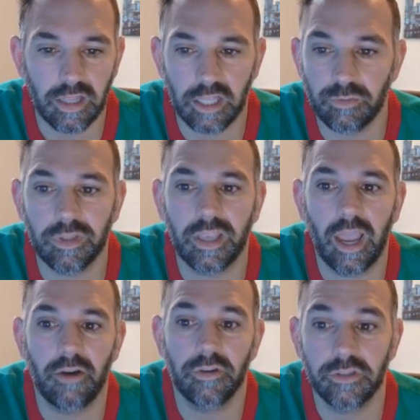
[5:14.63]
And that's what the
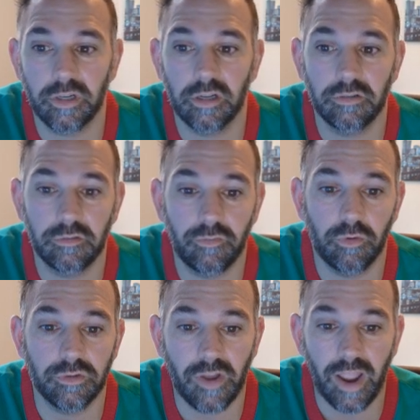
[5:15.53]
carriers are going to look
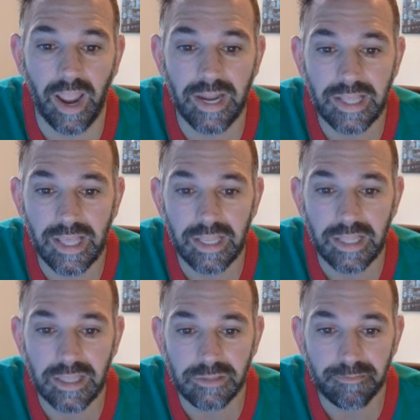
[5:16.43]
for. Is there anything
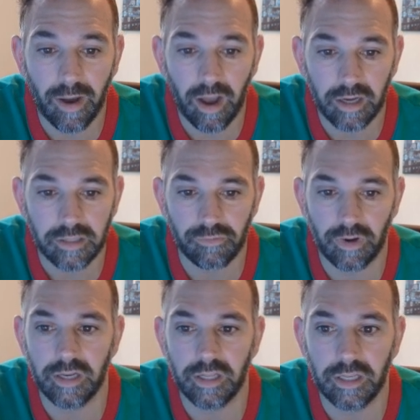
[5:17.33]
in this box
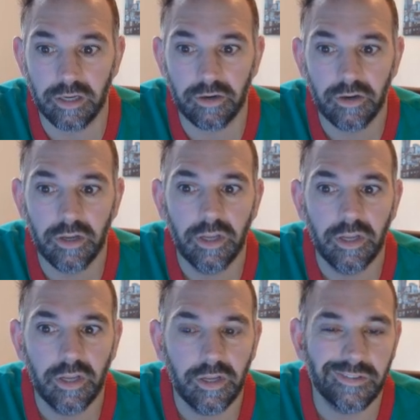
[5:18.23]
right here
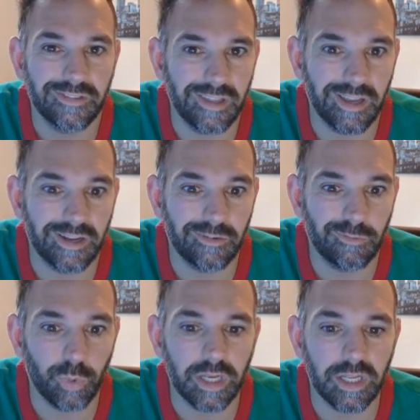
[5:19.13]

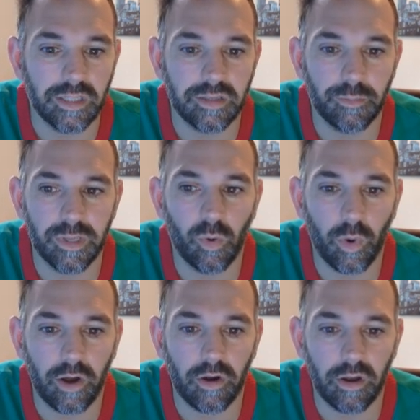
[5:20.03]
that we need to be
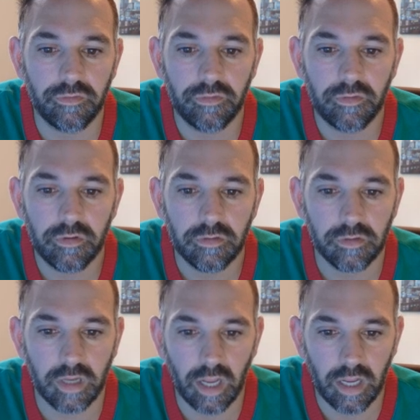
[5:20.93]
aware of,
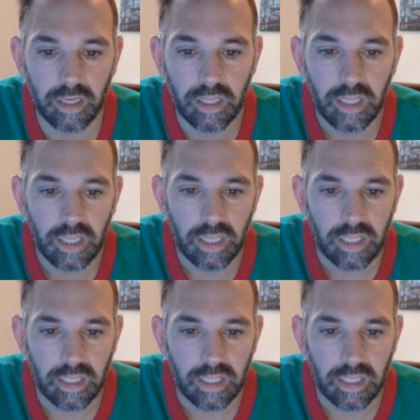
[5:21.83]
okay?